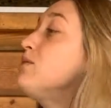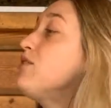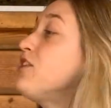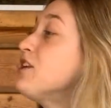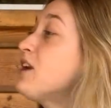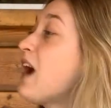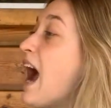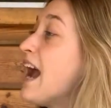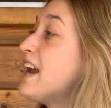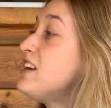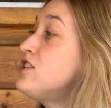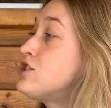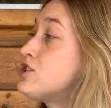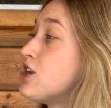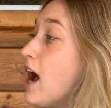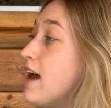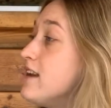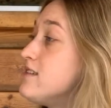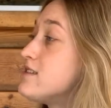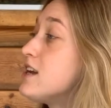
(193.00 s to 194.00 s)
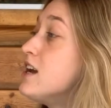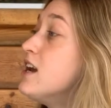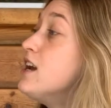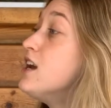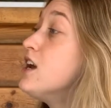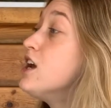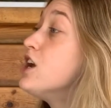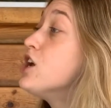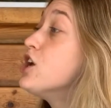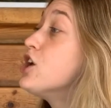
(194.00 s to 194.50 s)
with your eyes shut,
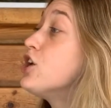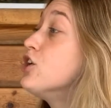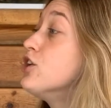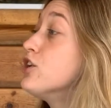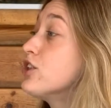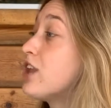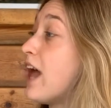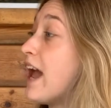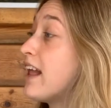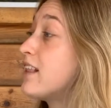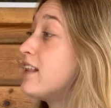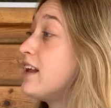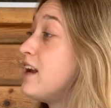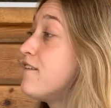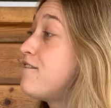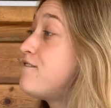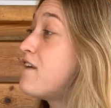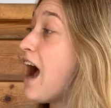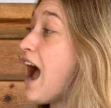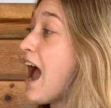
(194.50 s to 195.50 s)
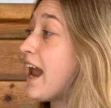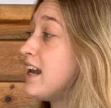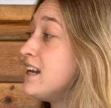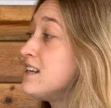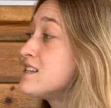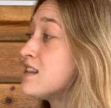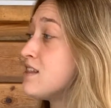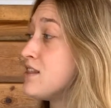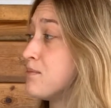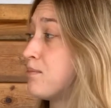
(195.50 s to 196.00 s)
you'll likely to find
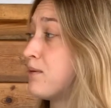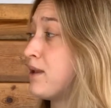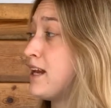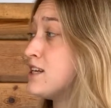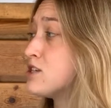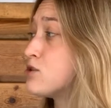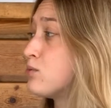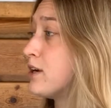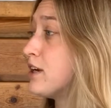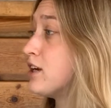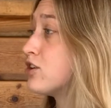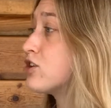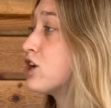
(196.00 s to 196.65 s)
the place where you're